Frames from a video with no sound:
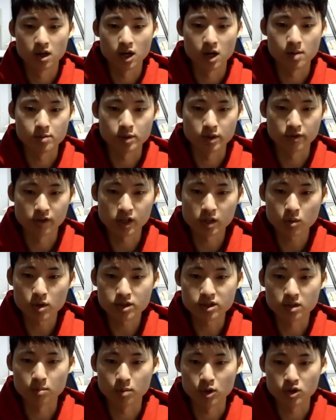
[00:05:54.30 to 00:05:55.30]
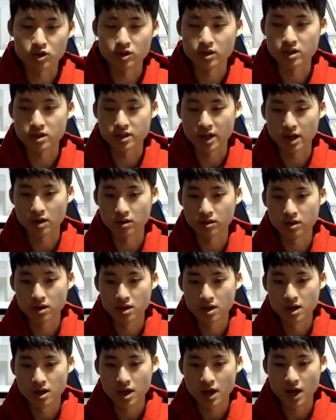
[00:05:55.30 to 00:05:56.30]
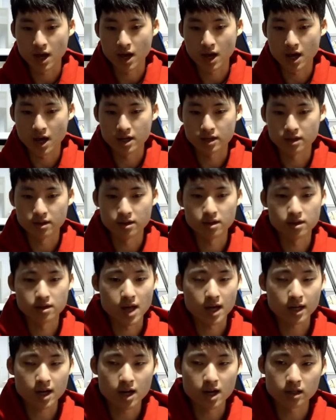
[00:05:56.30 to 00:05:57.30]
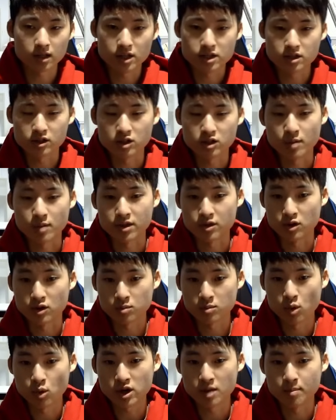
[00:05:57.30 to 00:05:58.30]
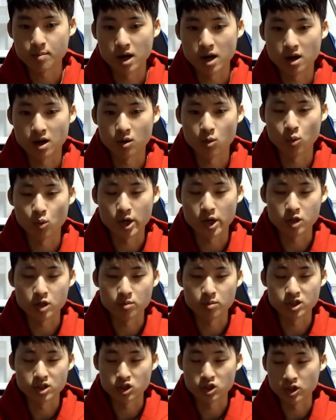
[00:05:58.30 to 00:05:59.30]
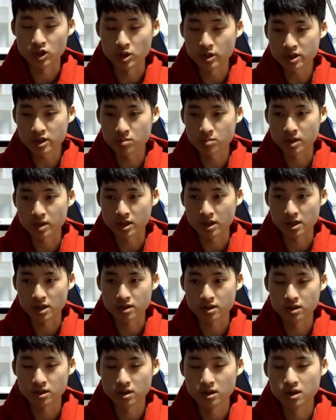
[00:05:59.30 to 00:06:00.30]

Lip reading: So he really wants to burst units down. And that kind of leads into my third point about where you position units, because